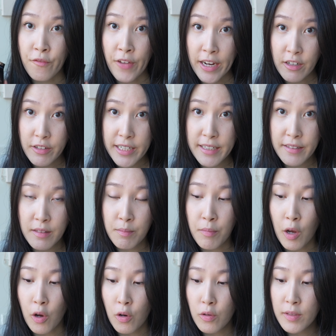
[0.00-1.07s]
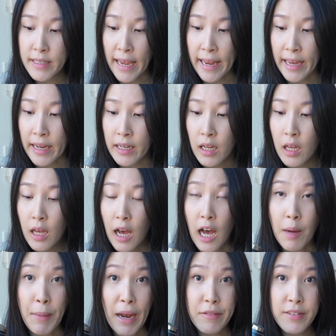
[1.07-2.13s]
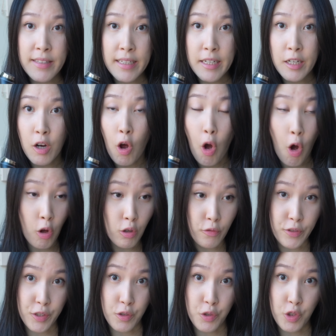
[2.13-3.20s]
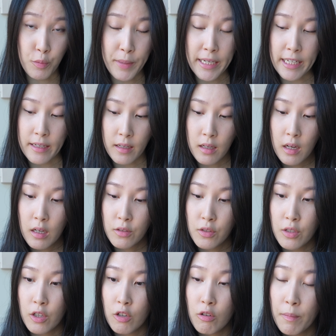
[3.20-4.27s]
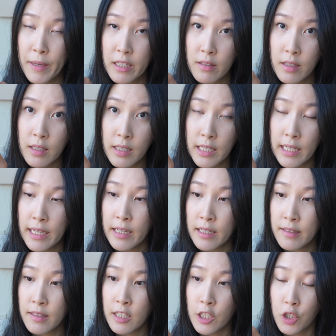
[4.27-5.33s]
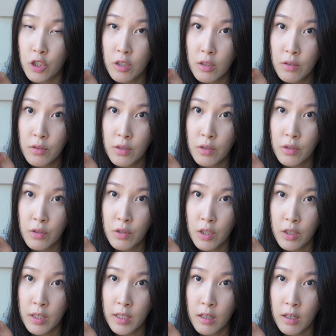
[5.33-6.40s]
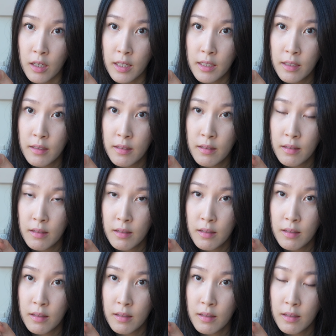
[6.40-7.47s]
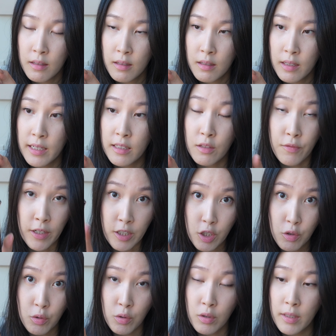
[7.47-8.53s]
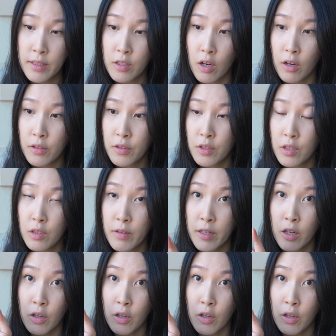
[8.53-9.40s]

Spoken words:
various modes, and I've seen it all over social media. So basically it is digital, so you turn it on. It's very cool. It talks to you. It